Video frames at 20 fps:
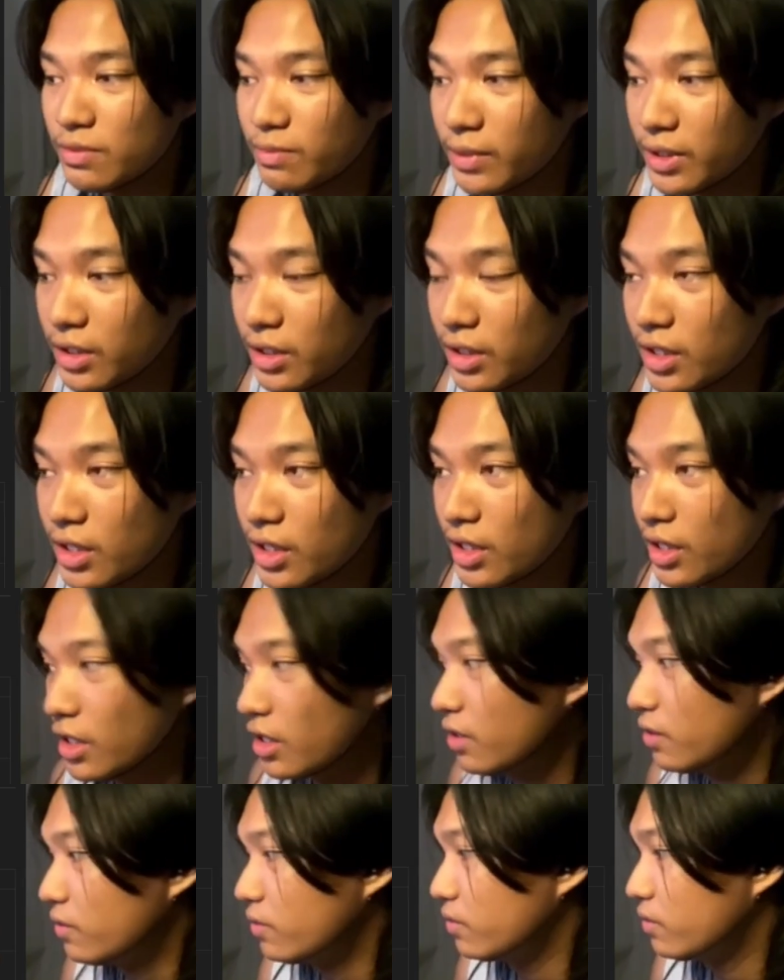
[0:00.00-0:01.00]
But
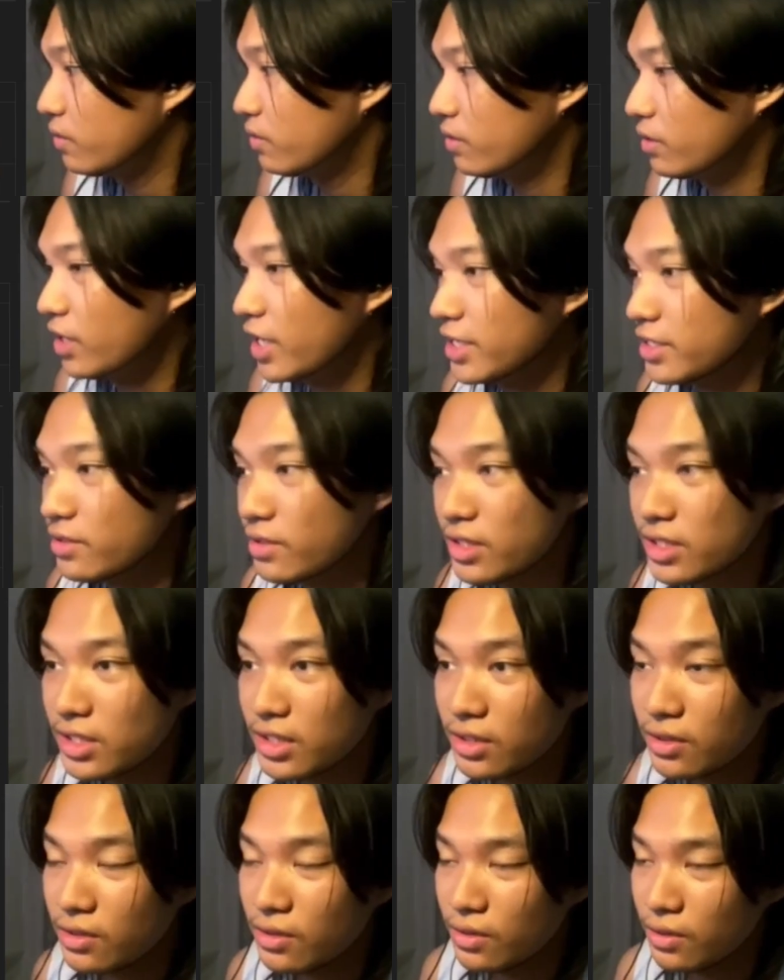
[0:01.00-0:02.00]
oh, as you can see,
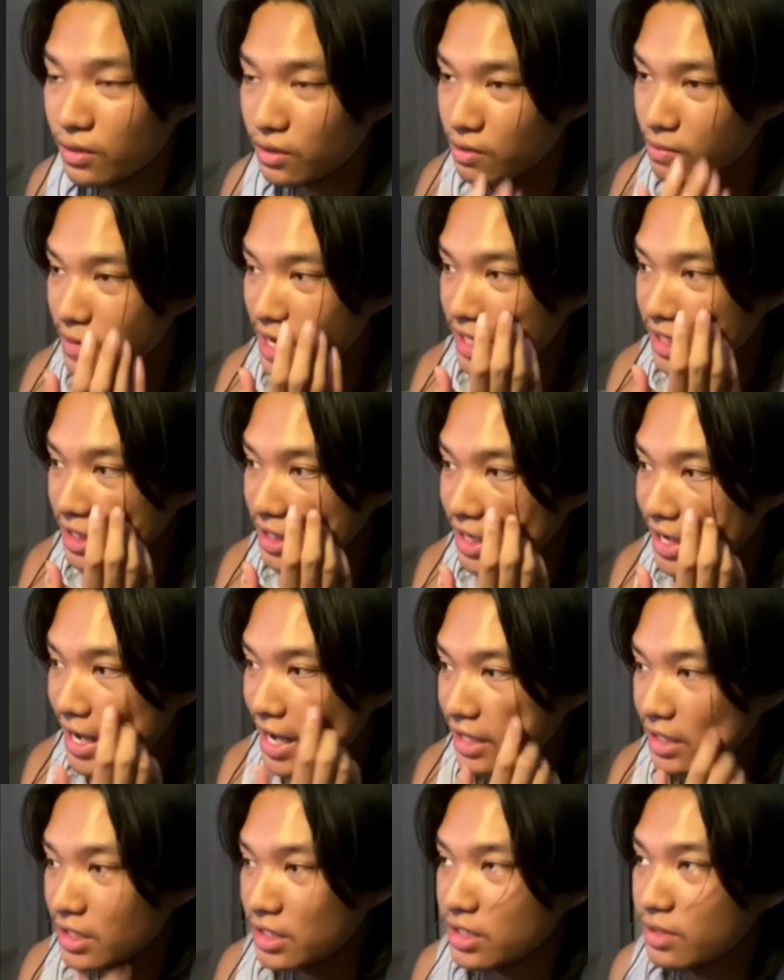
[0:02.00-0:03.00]
it automatically
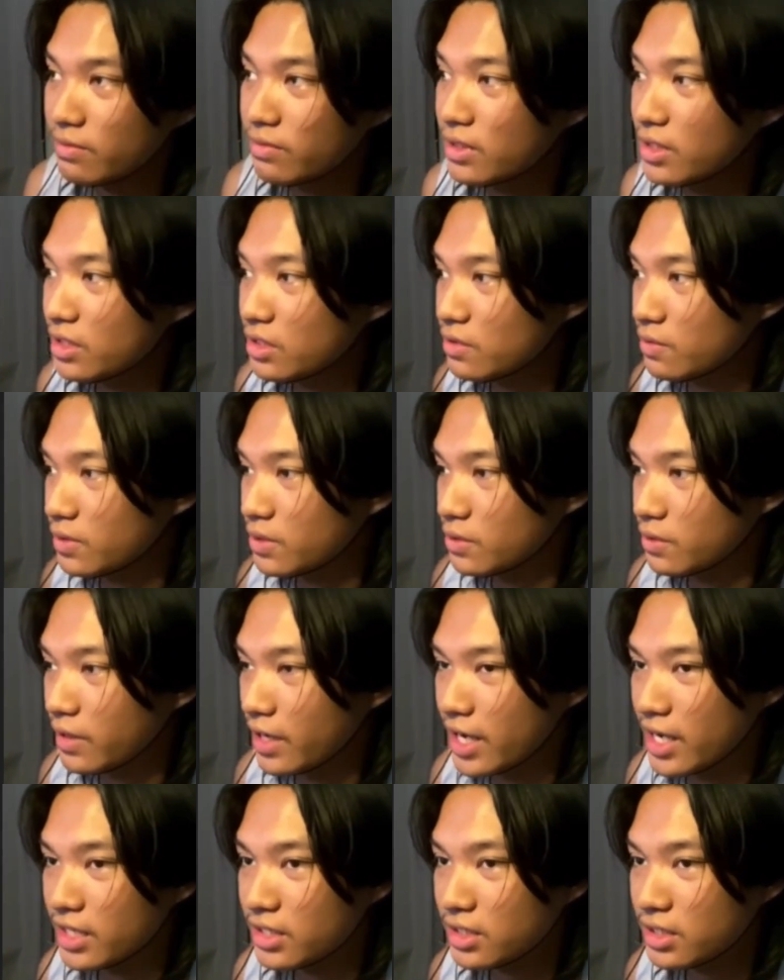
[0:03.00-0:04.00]
added some things when you
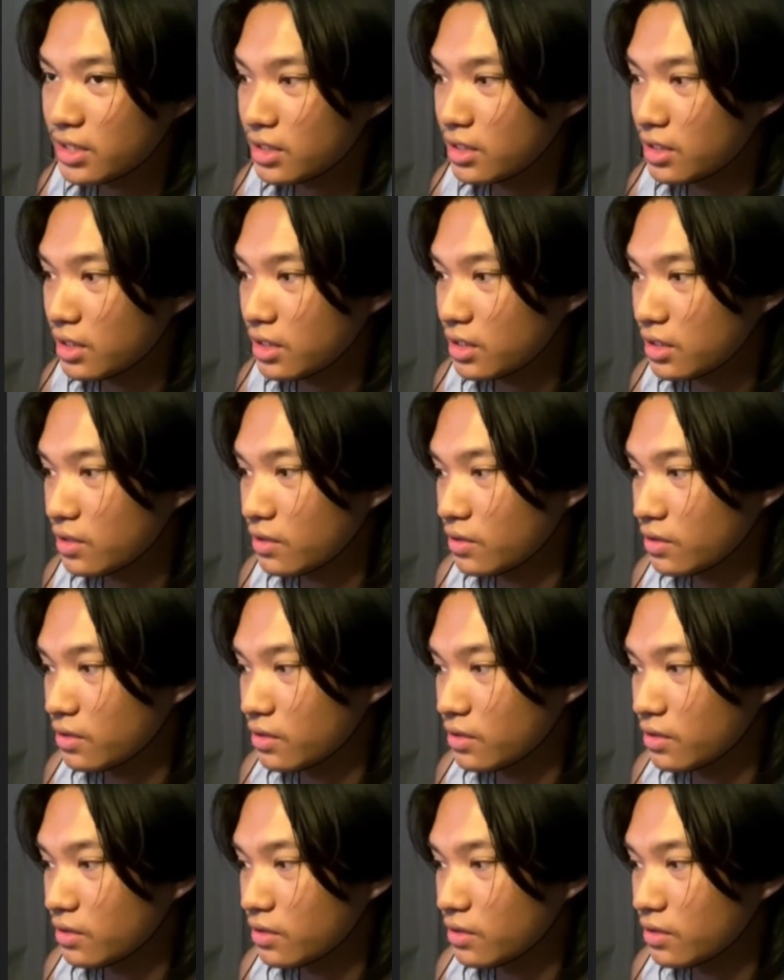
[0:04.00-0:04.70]
ask it on